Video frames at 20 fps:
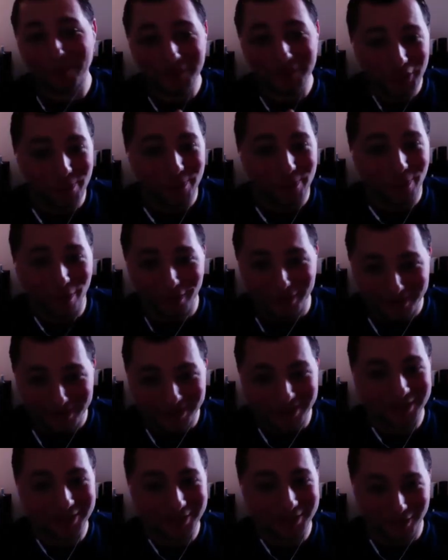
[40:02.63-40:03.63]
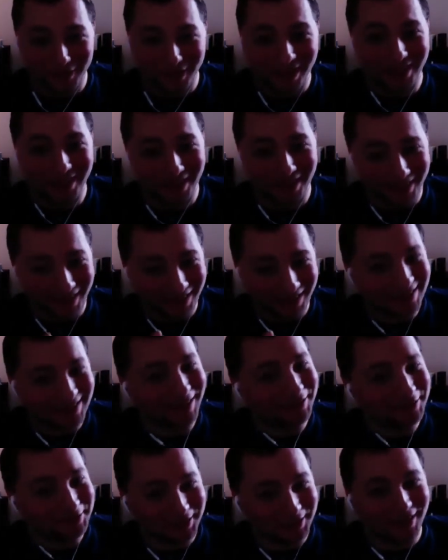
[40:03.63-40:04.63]
a cheap person, so that
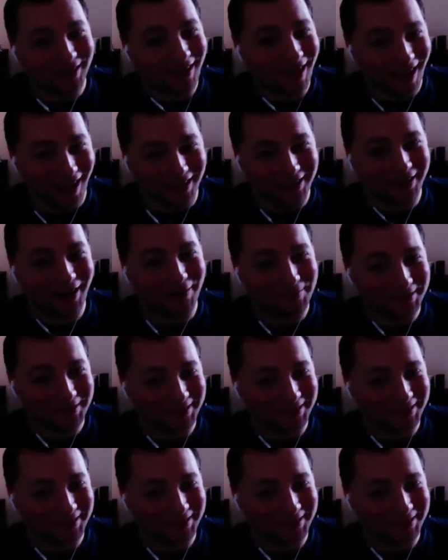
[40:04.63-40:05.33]
tells you a lot. How much